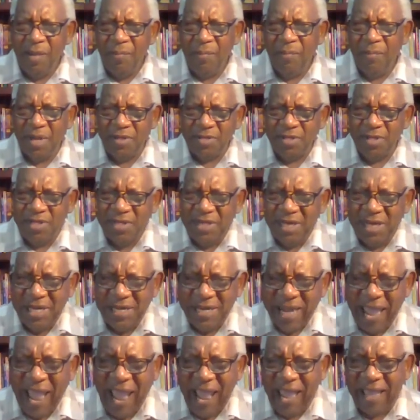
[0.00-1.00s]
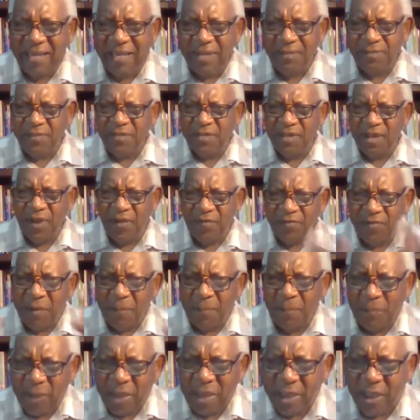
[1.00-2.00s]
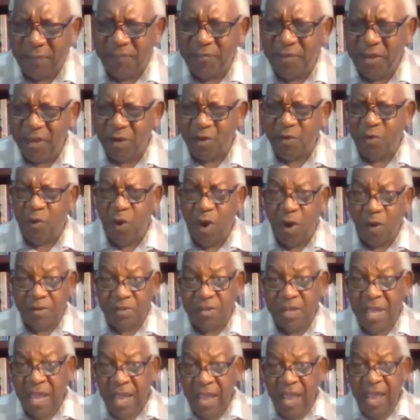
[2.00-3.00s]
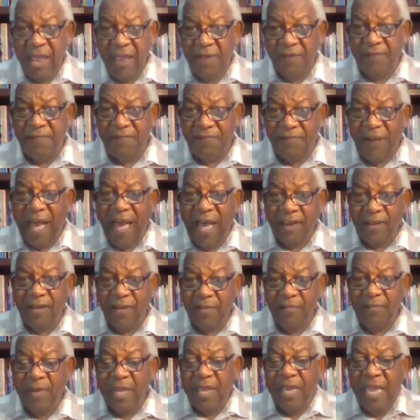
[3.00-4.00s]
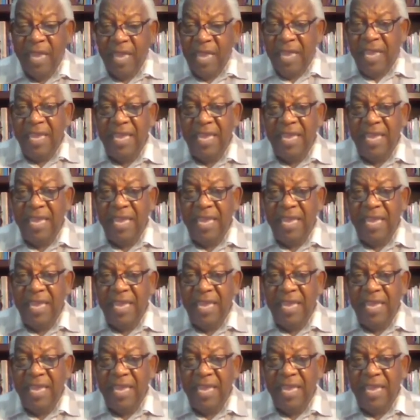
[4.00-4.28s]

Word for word: must deny themselves and pick up their cross and follow me.